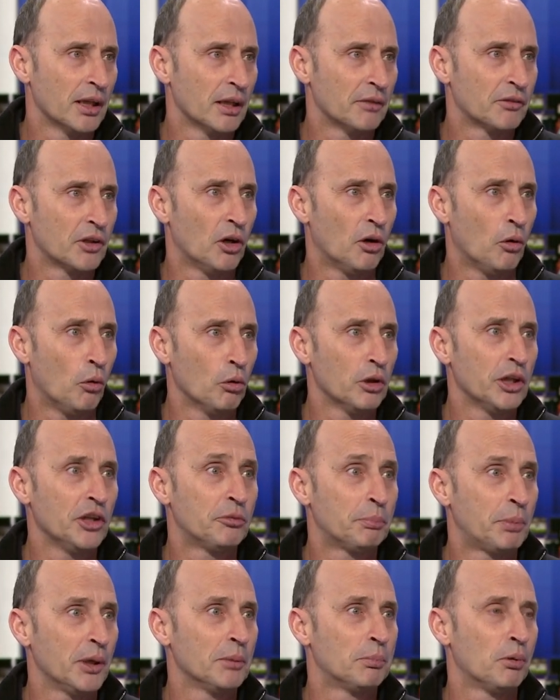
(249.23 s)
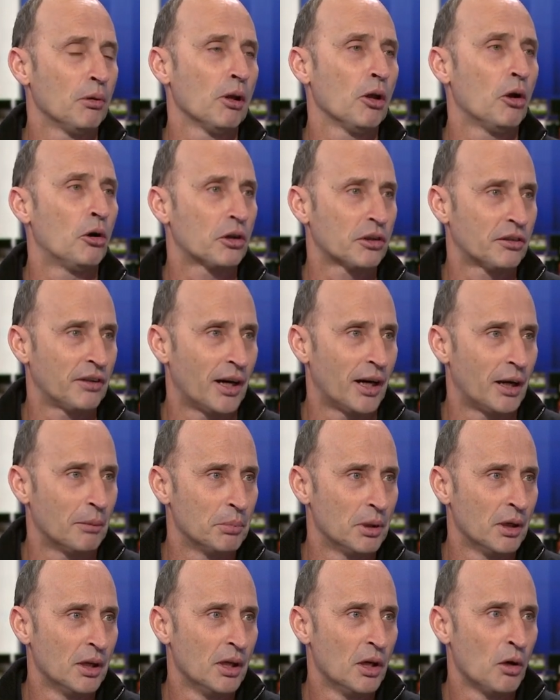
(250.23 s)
They've got all these people locked up,